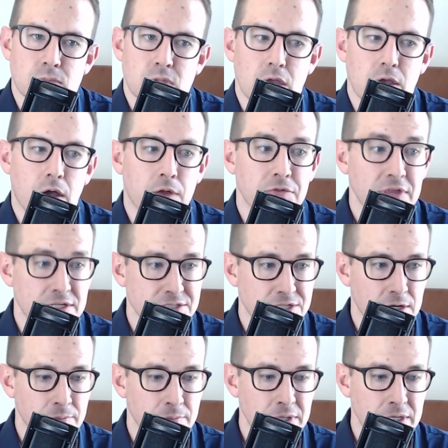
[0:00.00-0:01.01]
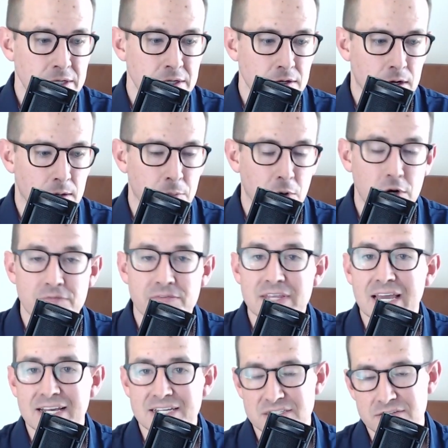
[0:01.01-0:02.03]
Uh, that's going to be a part of the
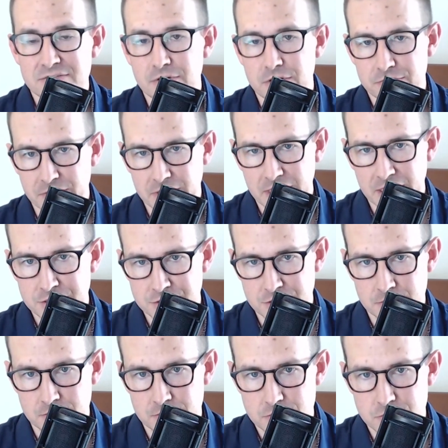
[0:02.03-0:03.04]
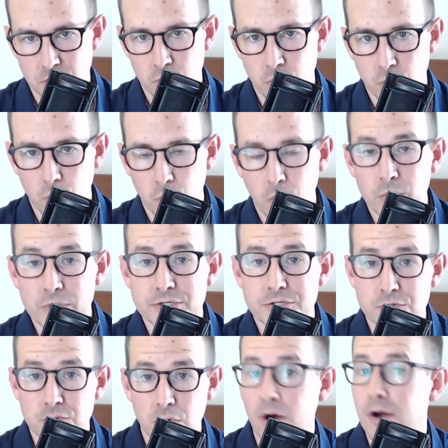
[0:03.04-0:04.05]
ASIN verification. So what we
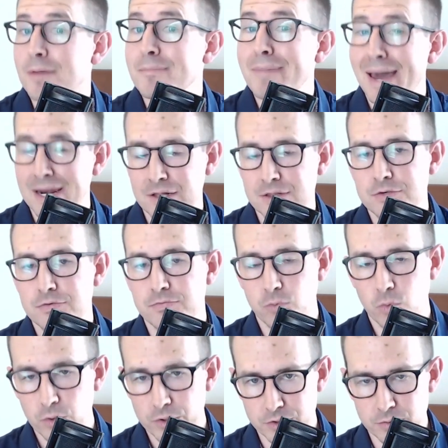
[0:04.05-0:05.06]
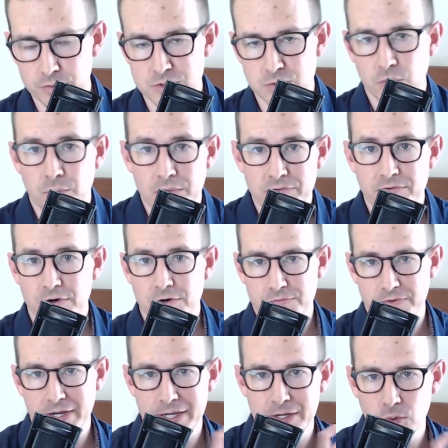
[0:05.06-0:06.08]
do automatically for you is when we
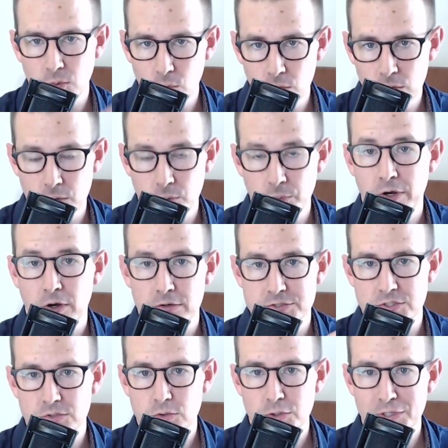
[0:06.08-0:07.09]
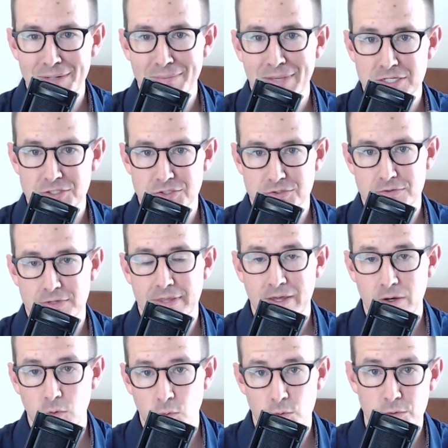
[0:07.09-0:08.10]
verify an order, we also look and make sure that
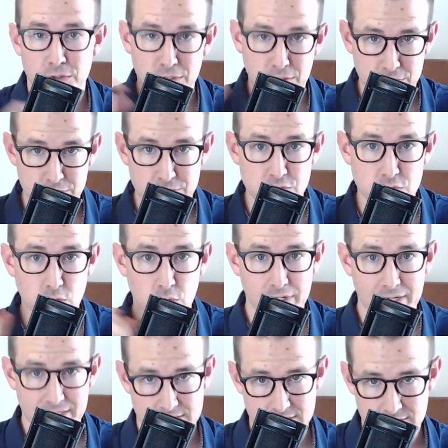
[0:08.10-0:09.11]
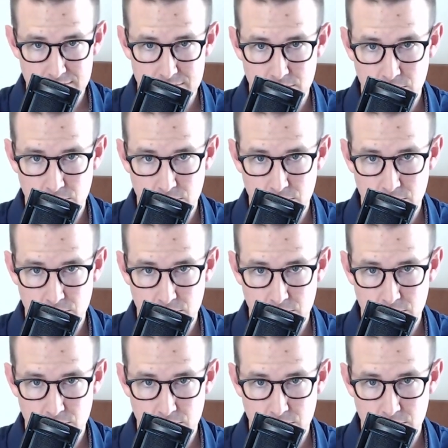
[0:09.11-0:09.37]
that order includes your ASIN.